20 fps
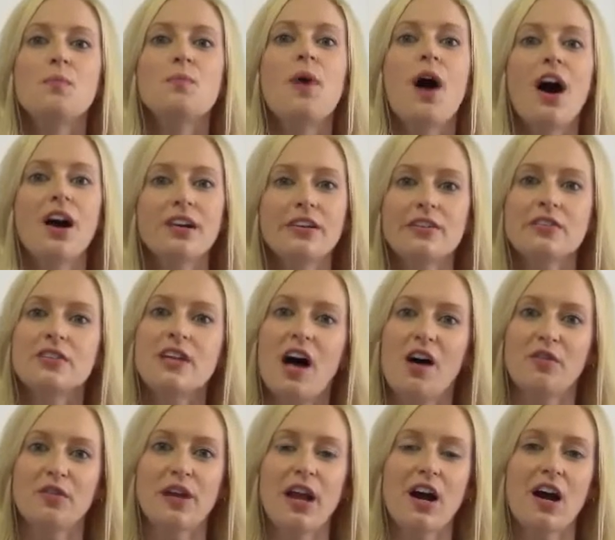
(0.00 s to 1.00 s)
Partners
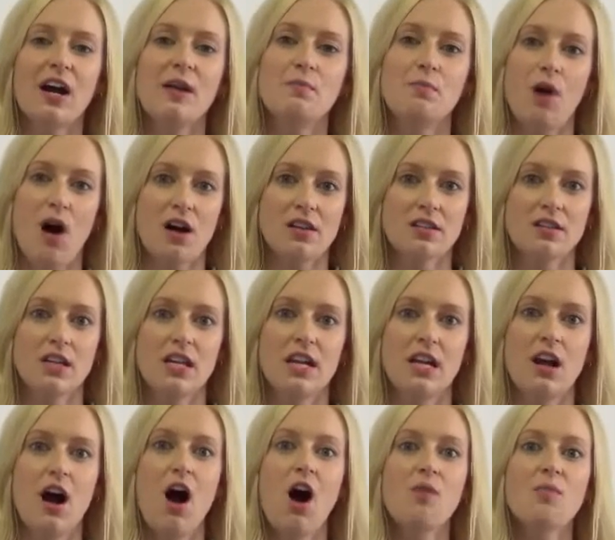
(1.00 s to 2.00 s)
Healthcare in Boston
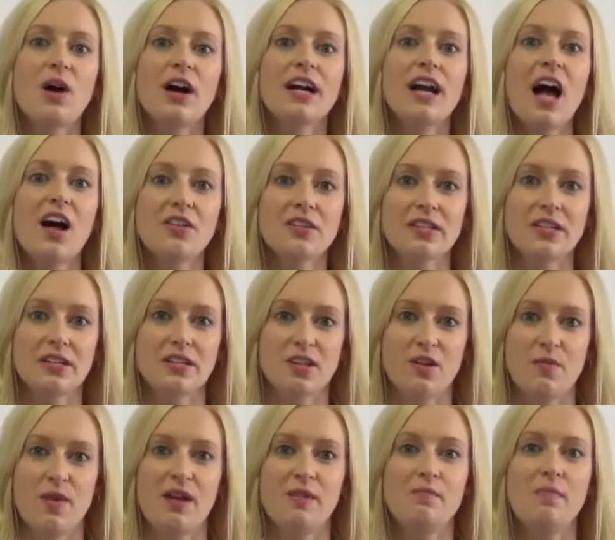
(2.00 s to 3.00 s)
and Hallmark Health
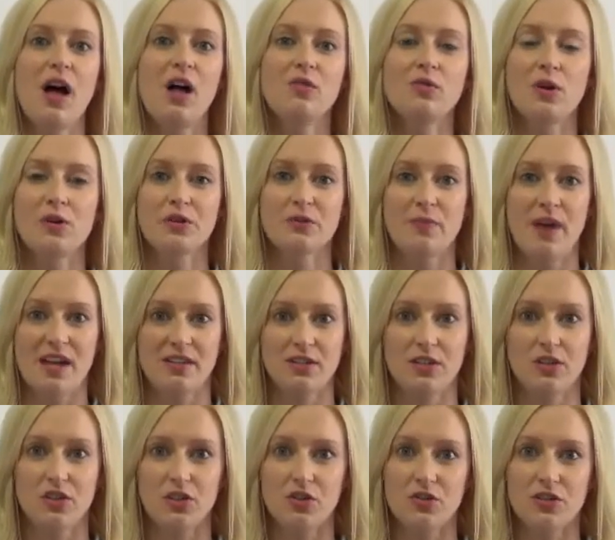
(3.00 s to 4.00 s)
System in Melrose,
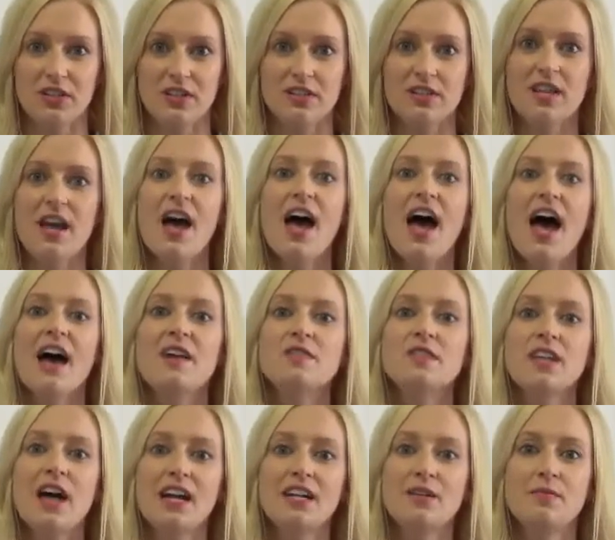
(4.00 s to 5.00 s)
Massachusetts have
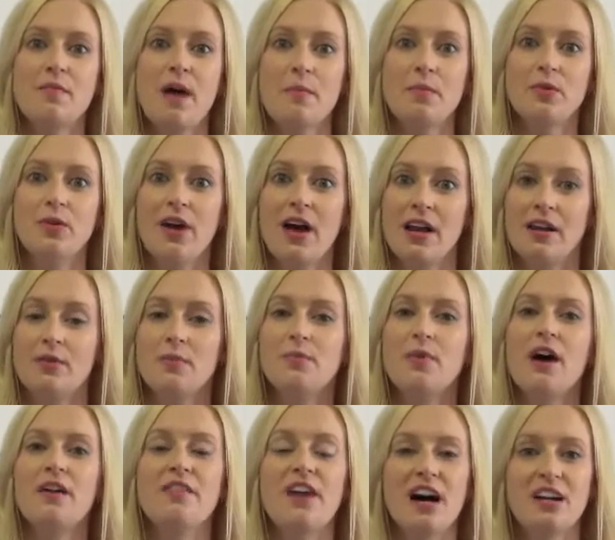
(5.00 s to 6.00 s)
signed a memorandum
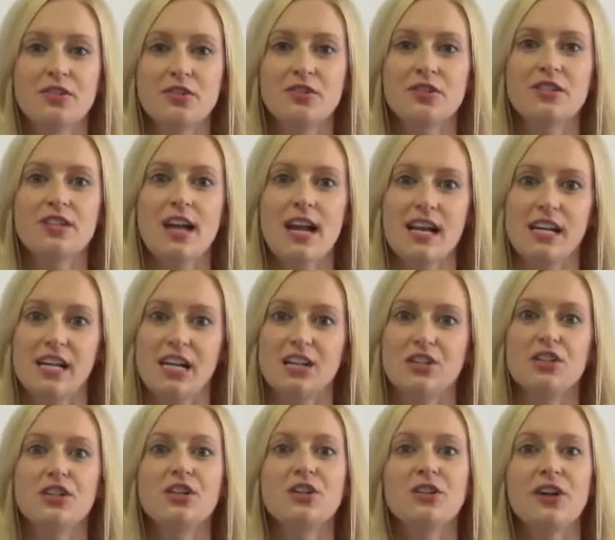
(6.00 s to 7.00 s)
of understanding
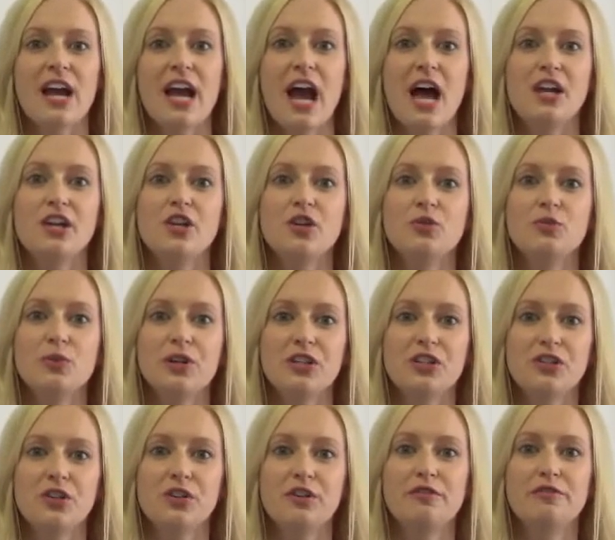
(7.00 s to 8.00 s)
to create a new
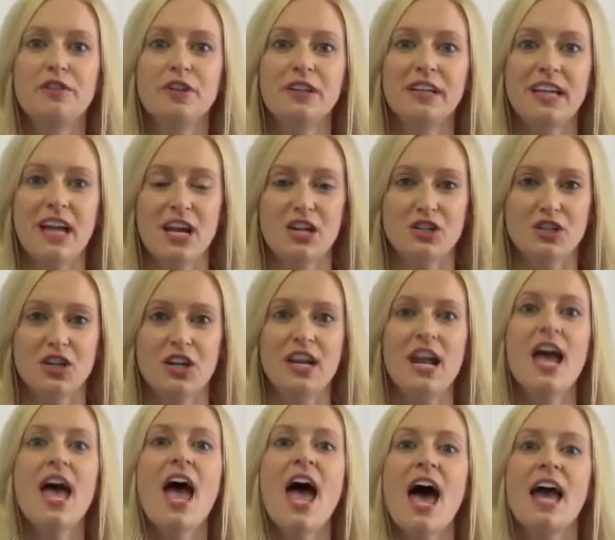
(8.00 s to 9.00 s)
regional
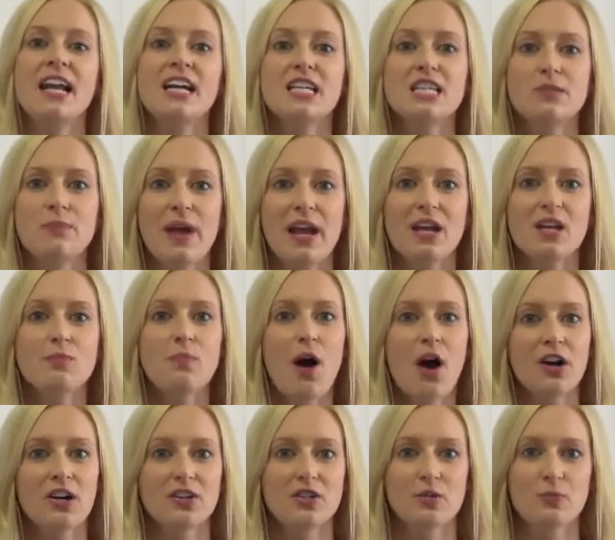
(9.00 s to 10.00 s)
affiliation and expand
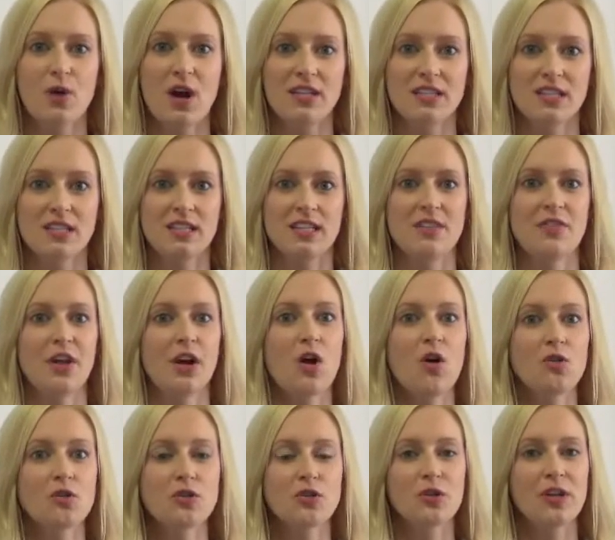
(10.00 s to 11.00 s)
Partners' presence in the
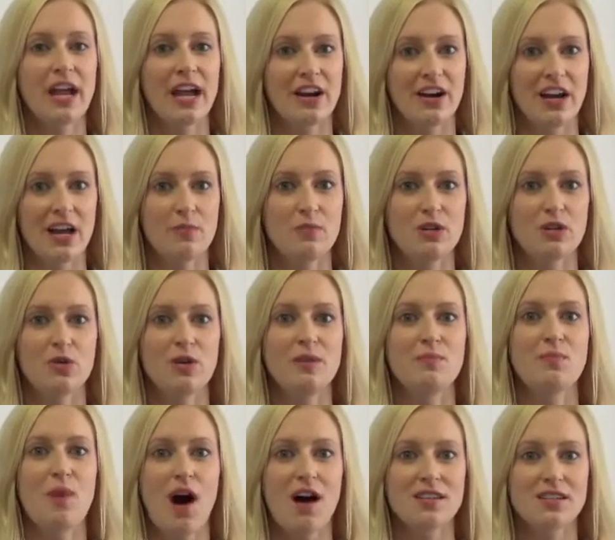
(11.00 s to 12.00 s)
coastal area
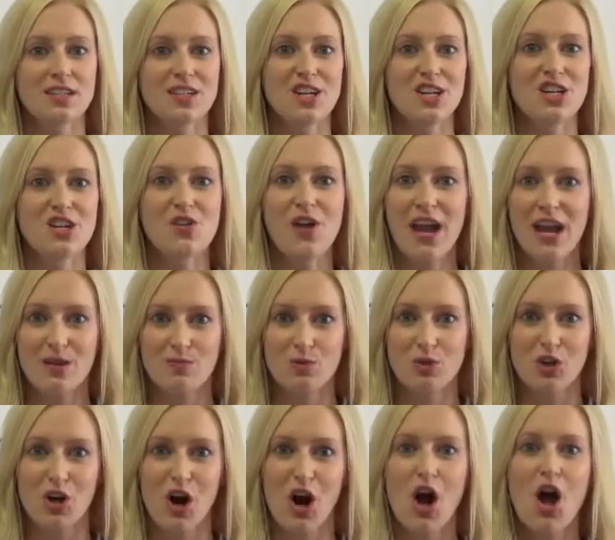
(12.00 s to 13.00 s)
between Boston and New
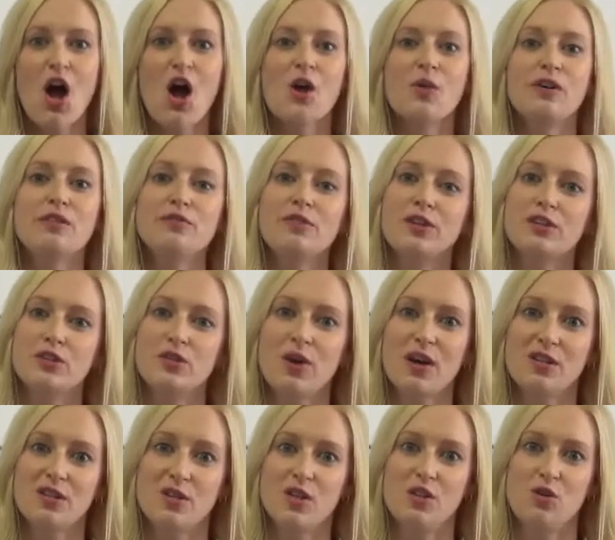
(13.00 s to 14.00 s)
Hampshire, referred to
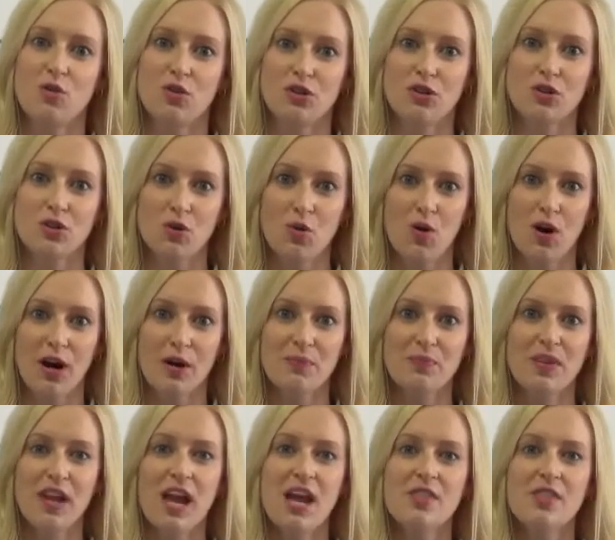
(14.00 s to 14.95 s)
as the North Shore.